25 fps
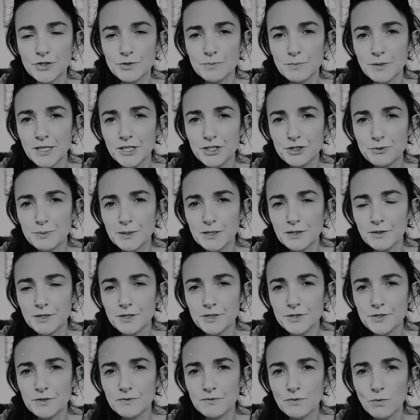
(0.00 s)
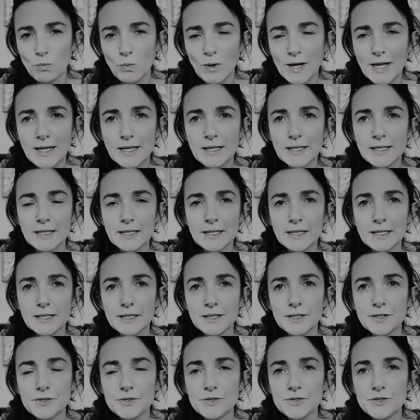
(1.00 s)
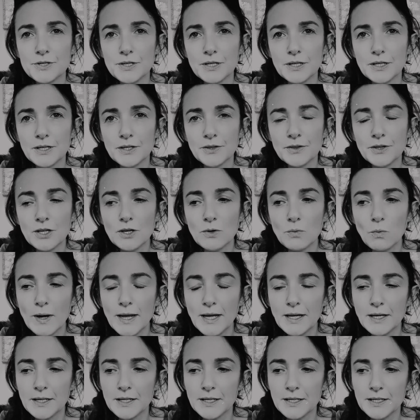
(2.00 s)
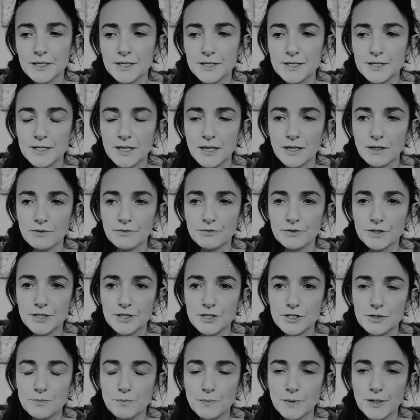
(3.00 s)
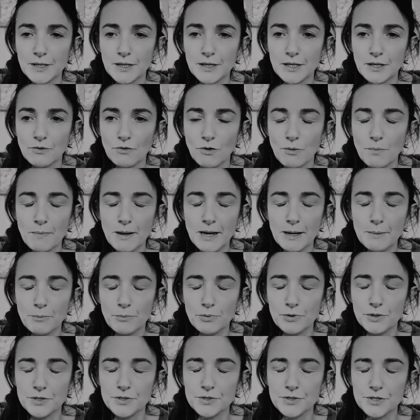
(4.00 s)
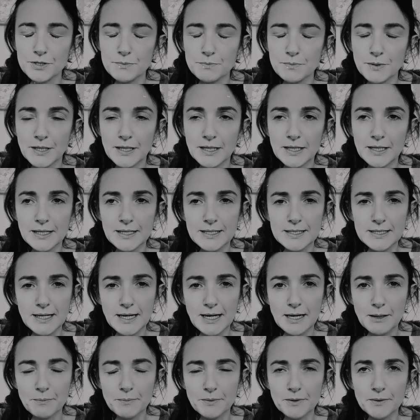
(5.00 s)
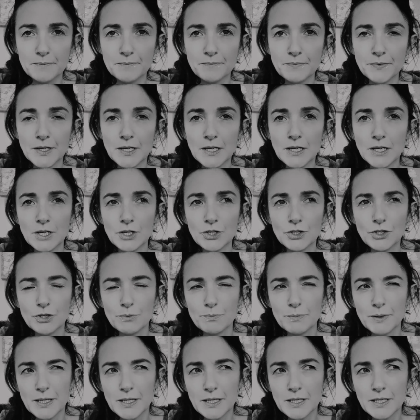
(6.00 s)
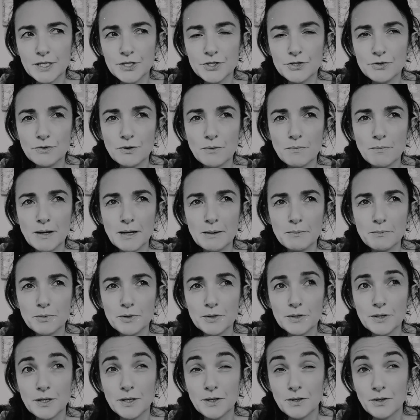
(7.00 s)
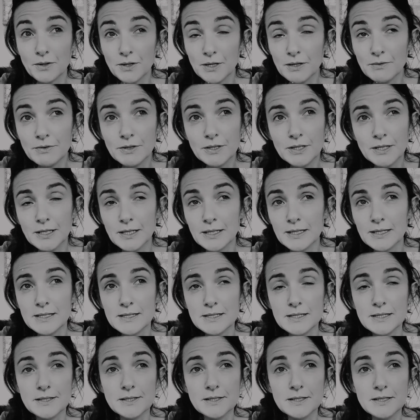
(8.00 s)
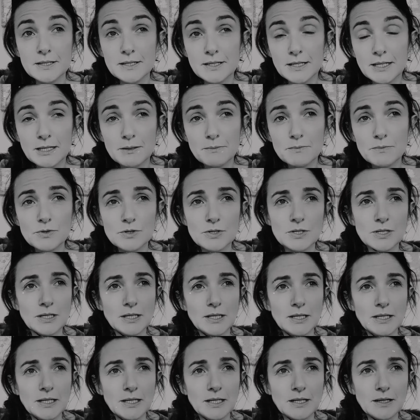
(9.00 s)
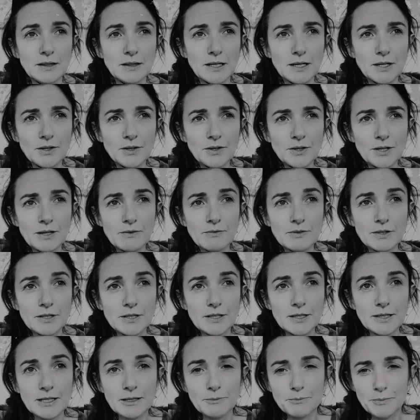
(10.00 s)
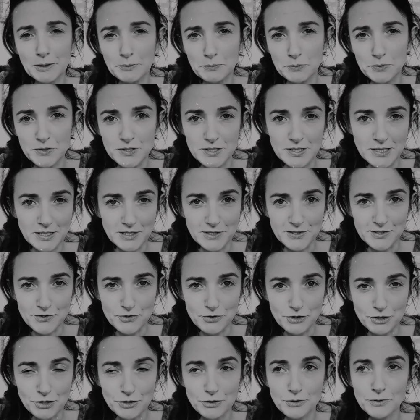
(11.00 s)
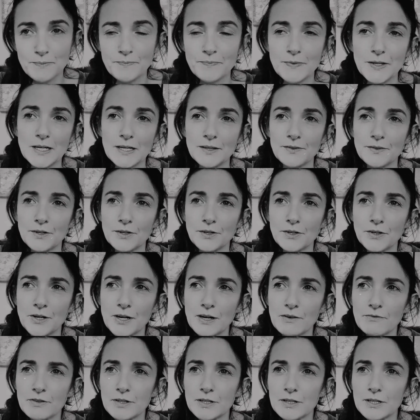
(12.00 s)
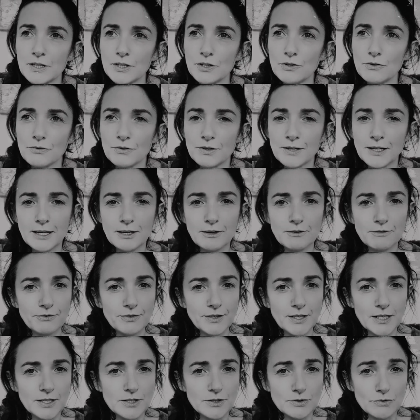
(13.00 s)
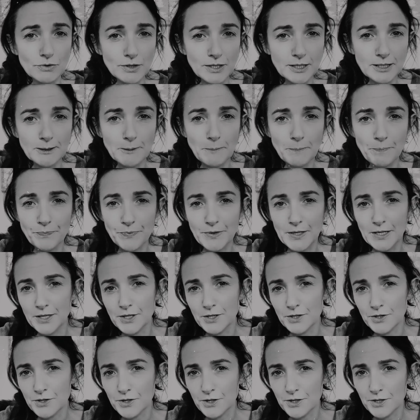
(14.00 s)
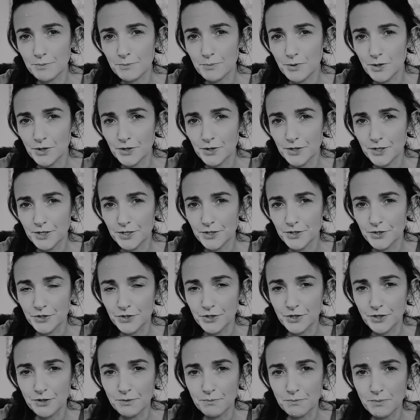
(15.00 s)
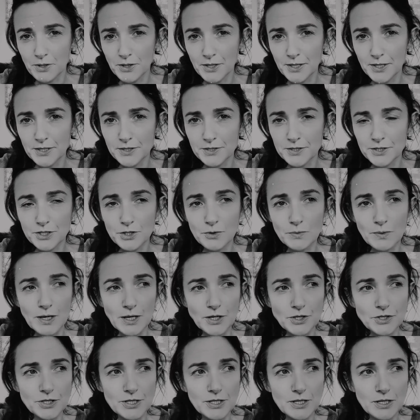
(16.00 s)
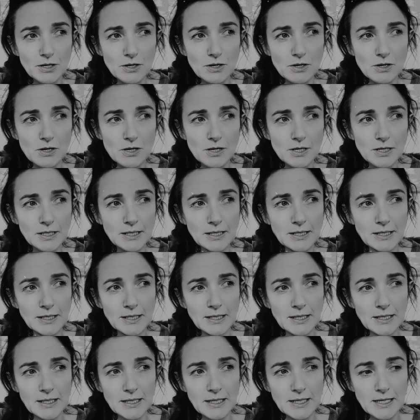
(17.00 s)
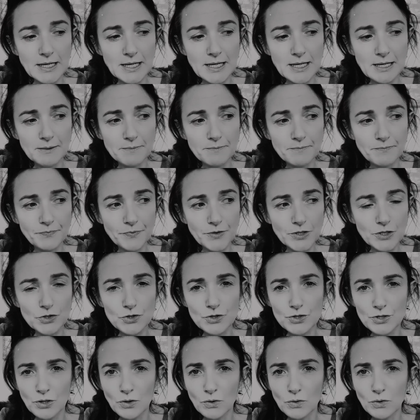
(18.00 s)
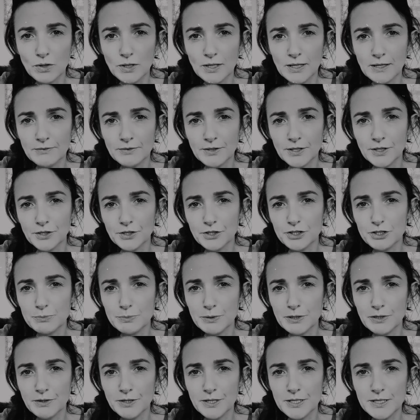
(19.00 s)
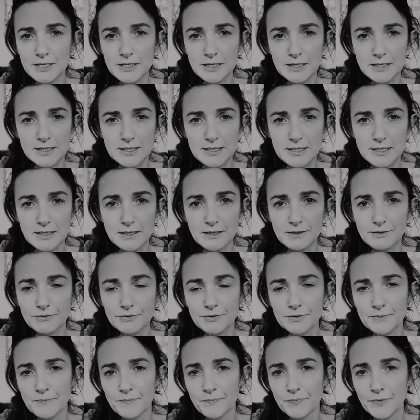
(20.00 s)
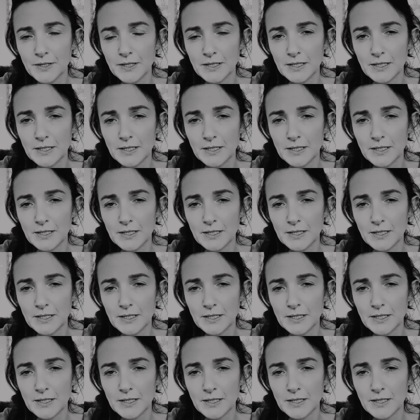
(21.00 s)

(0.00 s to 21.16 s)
So my experience of awakening is, the awakening itself is the remembrance is beginning to happen. You're beginning to remember that not everything is as it seems, that not everything that people say is true, that not everything you think and feel is real, that you're not a body and you're not a mind, and you actually are a soul having an experience in this life.